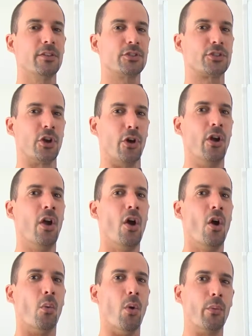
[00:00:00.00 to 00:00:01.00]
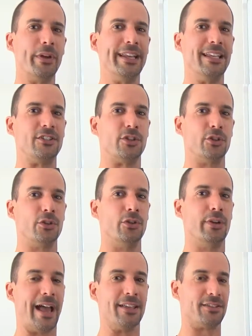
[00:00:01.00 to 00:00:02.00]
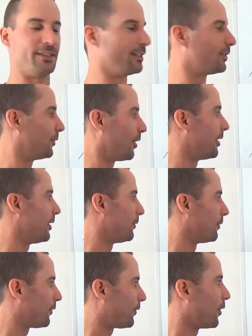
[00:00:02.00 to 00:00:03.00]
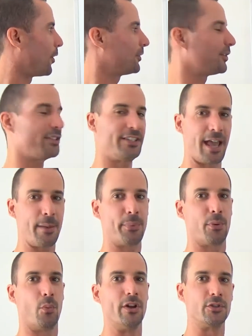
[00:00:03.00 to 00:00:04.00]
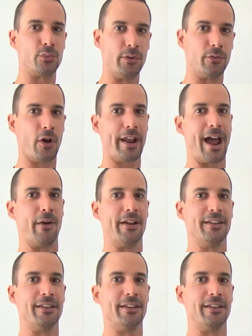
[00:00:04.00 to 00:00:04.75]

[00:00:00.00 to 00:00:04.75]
So, what we need to do as this very first step, once we've got our